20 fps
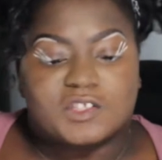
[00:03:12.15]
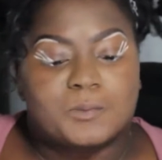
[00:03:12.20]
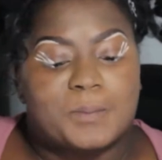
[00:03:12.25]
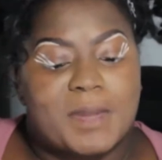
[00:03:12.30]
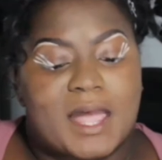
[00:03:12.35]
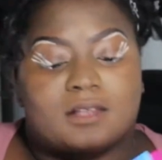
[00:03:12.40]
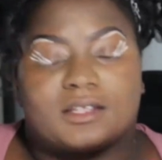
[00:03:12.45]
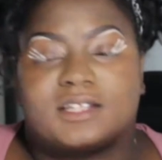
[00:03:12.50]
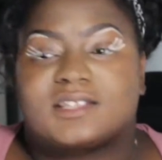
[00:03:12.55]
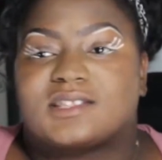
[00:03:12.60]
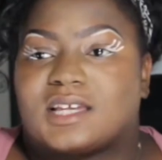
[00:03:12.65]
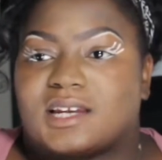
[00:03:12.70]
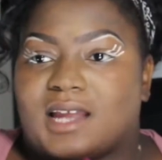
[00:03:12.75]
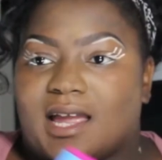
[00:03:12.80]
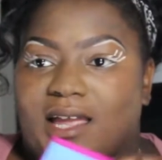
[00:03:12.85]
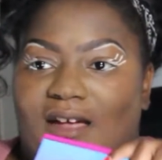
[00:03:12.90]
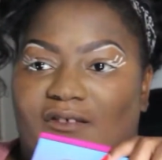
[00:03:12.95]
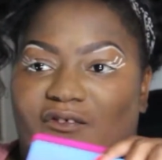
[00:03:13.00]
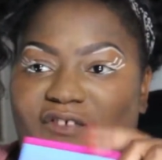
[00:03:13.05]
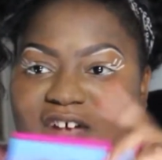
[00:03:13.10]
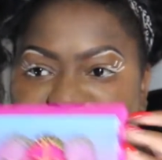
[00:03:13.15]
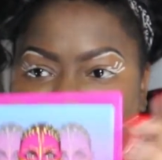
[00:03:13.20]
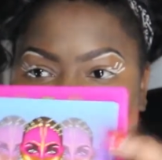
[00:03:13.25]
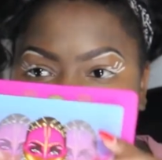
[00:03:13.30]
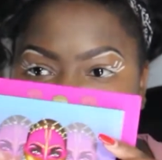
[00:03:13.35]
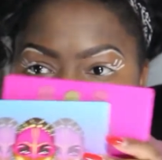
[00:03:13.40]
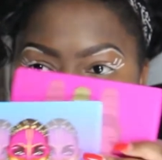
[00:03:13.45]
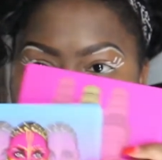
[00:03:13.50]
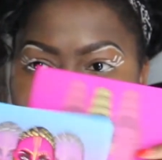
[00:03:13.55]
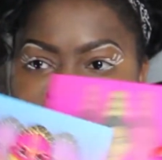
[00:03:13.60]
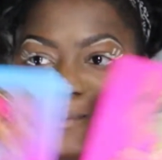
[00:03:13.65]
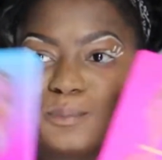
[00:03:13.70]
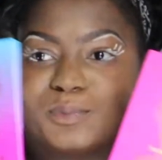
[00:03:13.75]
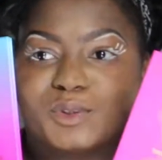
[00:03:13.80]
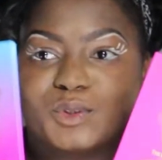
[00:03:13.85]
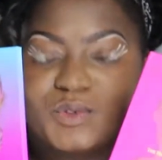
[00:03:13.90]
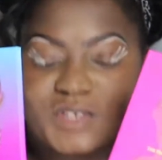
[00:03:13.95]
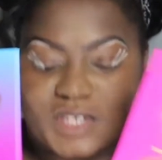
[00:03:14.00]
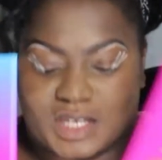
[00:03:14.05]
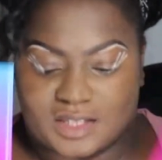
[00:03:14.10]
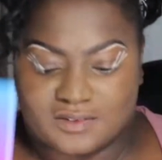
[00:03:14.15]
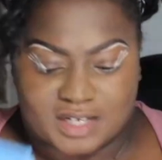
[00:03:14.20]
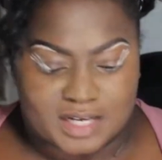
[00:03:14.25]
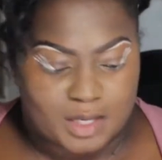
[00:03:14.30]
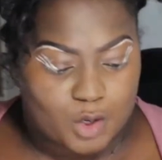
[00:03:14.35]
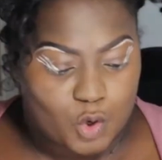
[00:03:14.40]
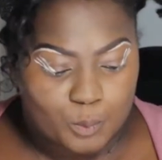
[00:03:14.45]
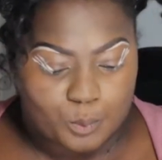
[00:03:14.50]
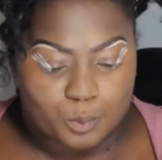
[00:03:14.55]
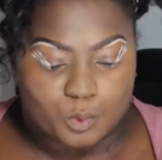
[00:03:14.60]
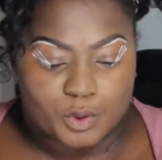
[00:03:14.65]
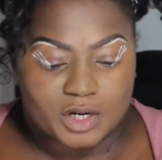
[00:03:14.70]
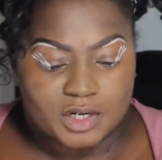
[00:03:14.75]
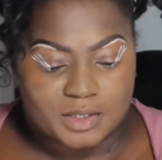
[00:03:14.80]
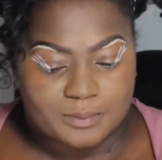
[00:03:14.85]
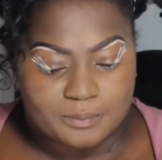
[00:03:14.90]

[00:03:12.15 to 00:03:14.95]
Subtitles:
are the palettes that I have found some blues and that I hope work.